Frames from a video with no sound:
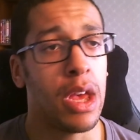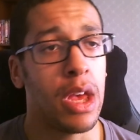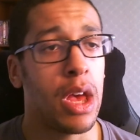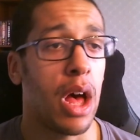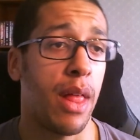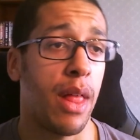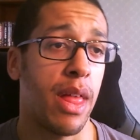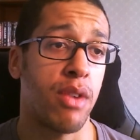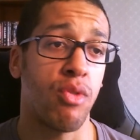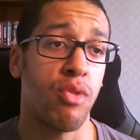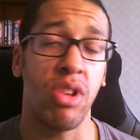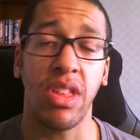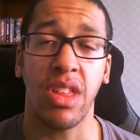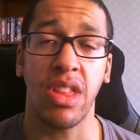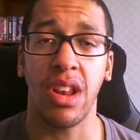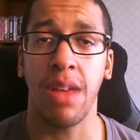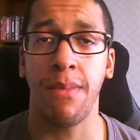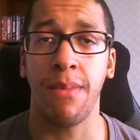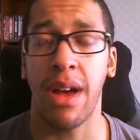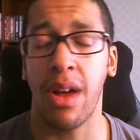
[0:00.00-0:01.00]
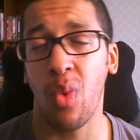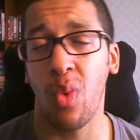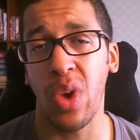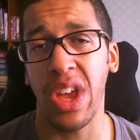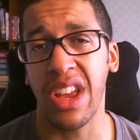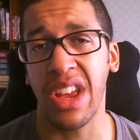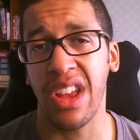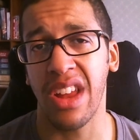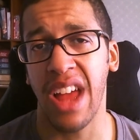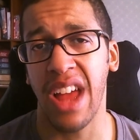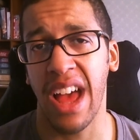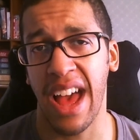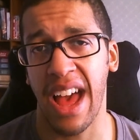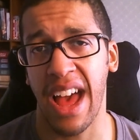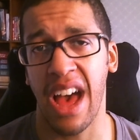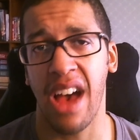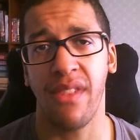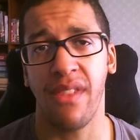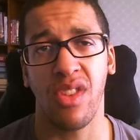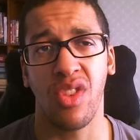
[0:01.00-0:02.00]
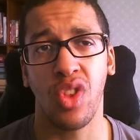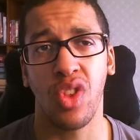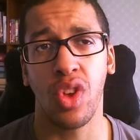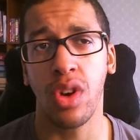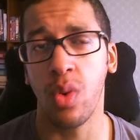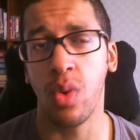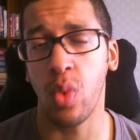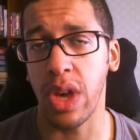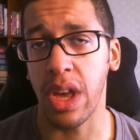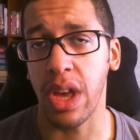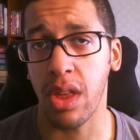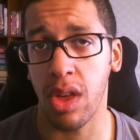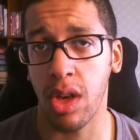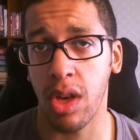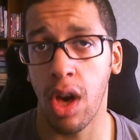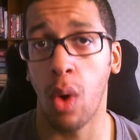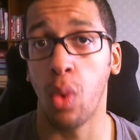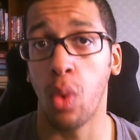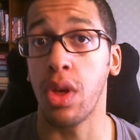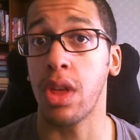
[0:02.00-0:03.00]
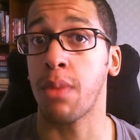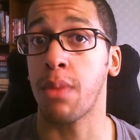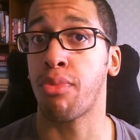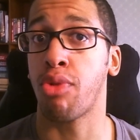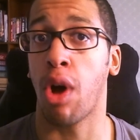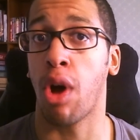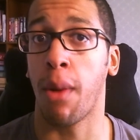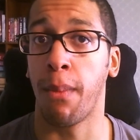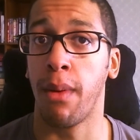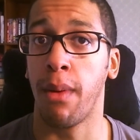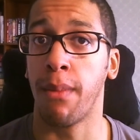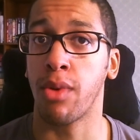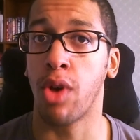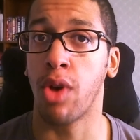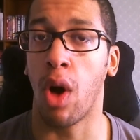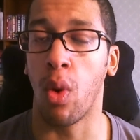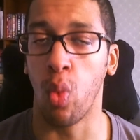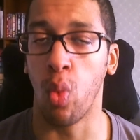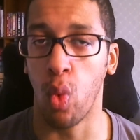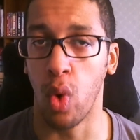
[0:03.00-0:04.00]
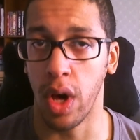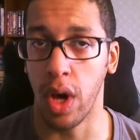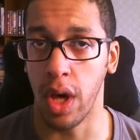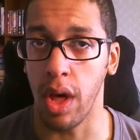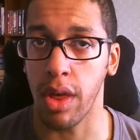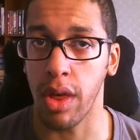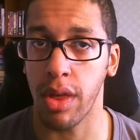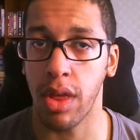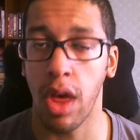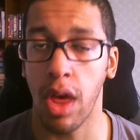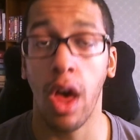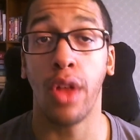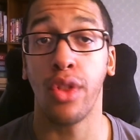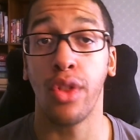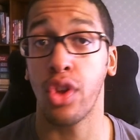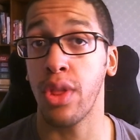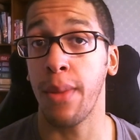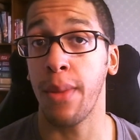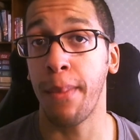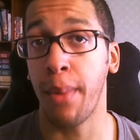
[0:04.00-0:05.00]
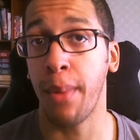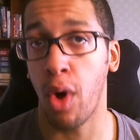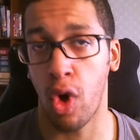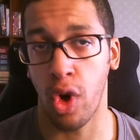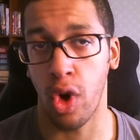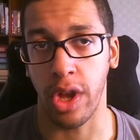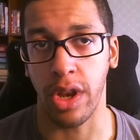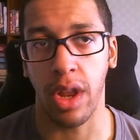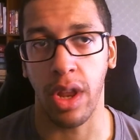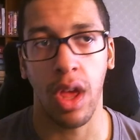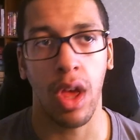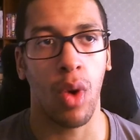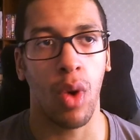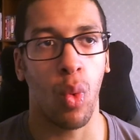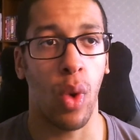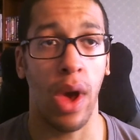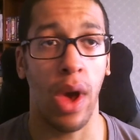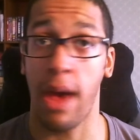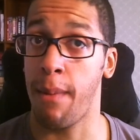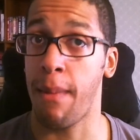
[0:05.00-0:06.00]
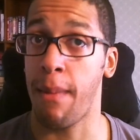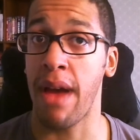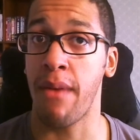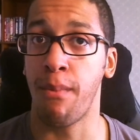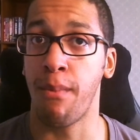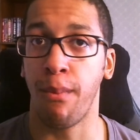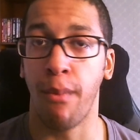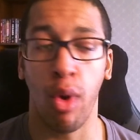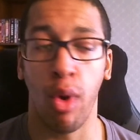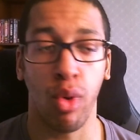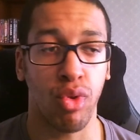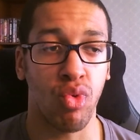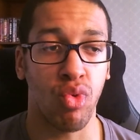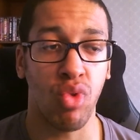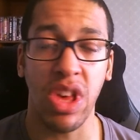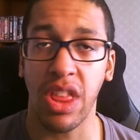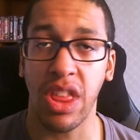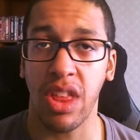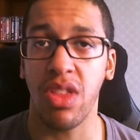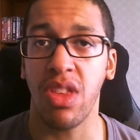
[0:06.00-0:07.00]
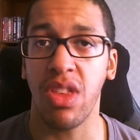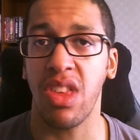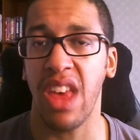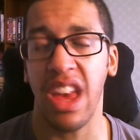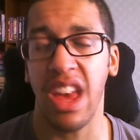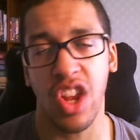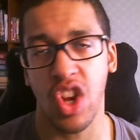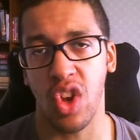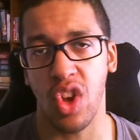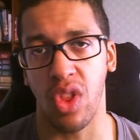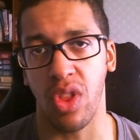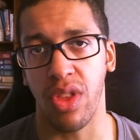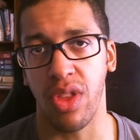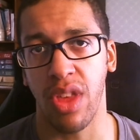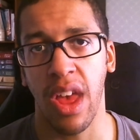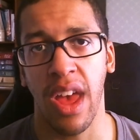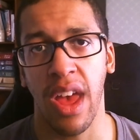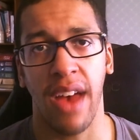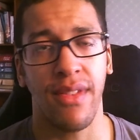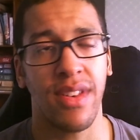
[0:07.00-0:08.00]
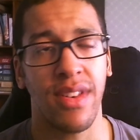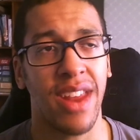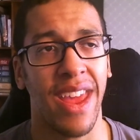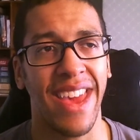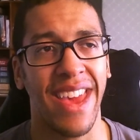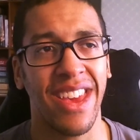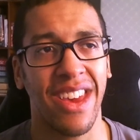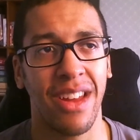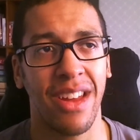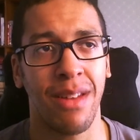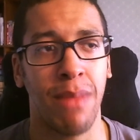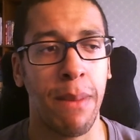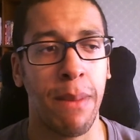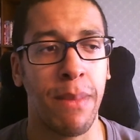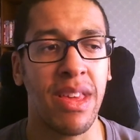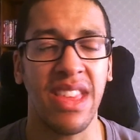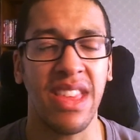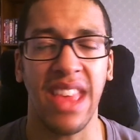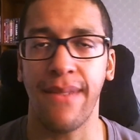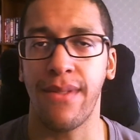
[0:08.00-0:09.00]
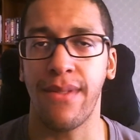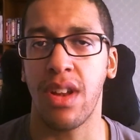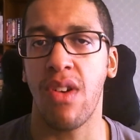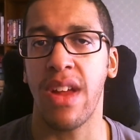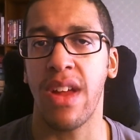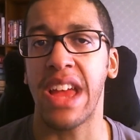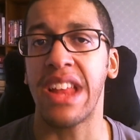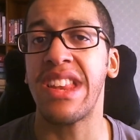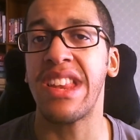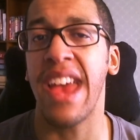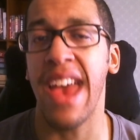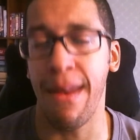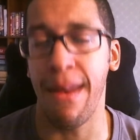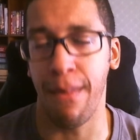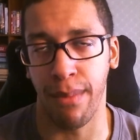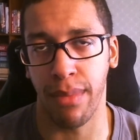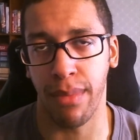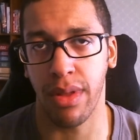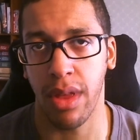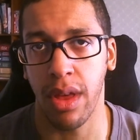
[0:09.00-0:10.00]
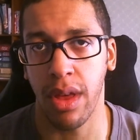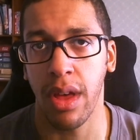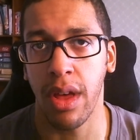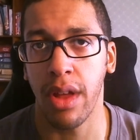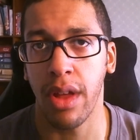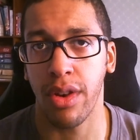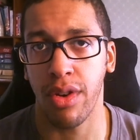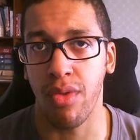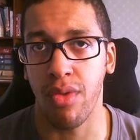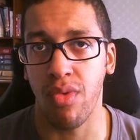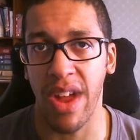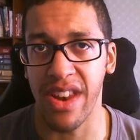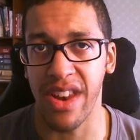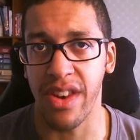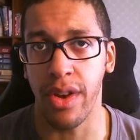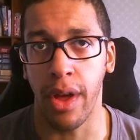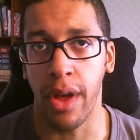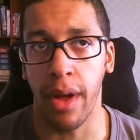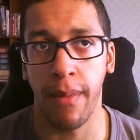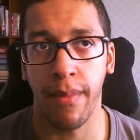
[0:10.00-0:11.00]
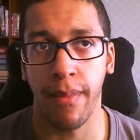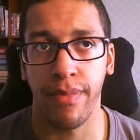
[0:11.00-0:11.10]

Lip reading: And then recently, about a week and a half to 2 weeks ago, this problem got worse, to the point where my most recent sessions have taken maybe 7 or 8 attempts to render.